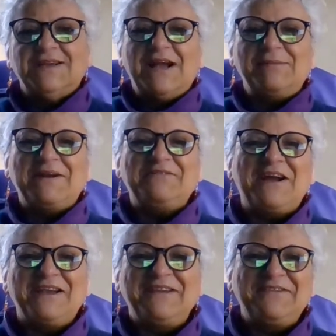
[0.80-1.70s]
Hi, my
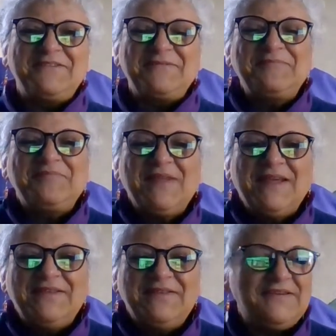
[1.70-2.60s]
dragons.
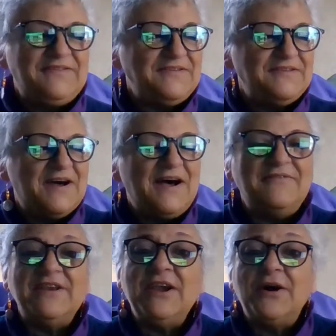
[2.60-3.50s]
This
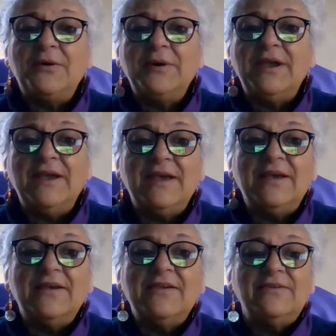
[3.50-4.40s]
video
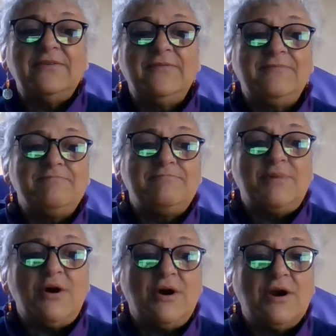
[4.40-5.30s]
is
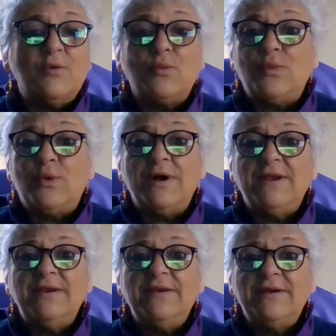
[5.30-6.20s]
part
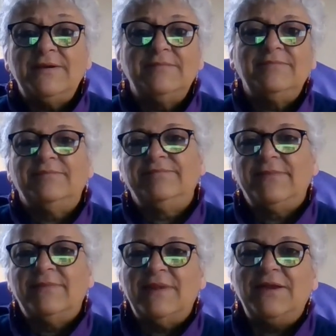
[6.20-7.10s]
1.
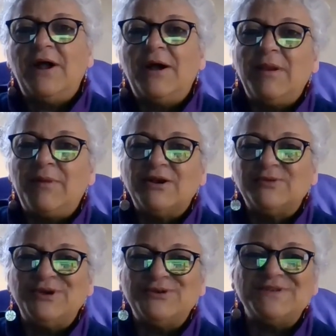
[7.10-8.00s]
I don't know how many
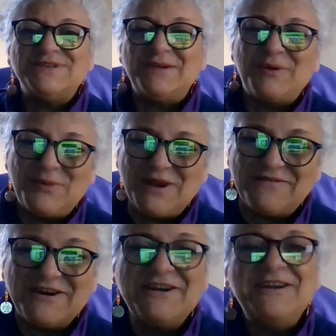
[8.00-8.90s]
parts we're going to do today, but
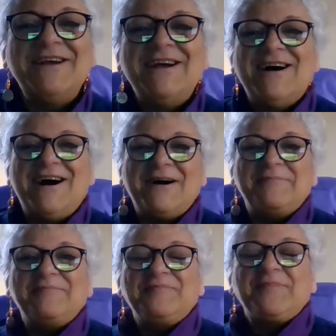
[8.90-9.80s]
whatever.
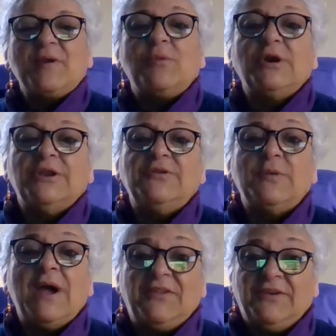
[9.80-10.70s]
We're going to do
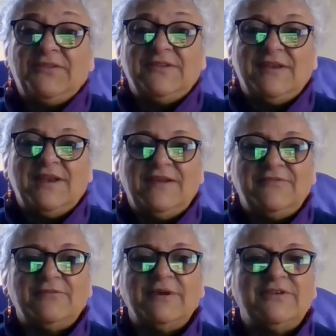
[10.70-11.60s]
ethics today
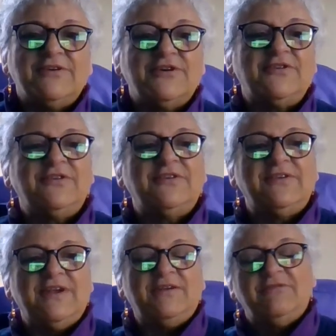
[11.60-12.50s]
for
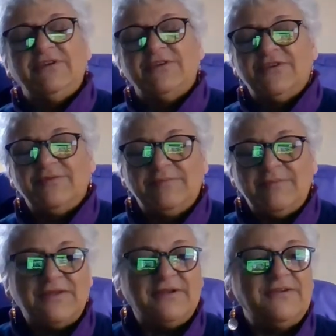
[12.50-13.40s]
research
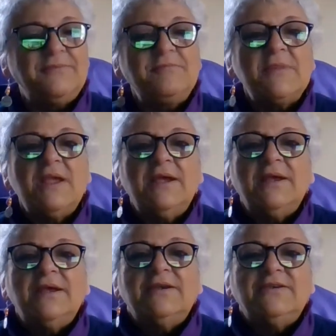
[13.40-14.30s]
methods.
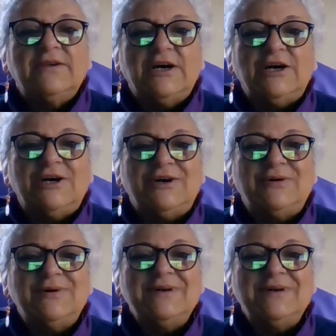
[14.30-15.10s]
So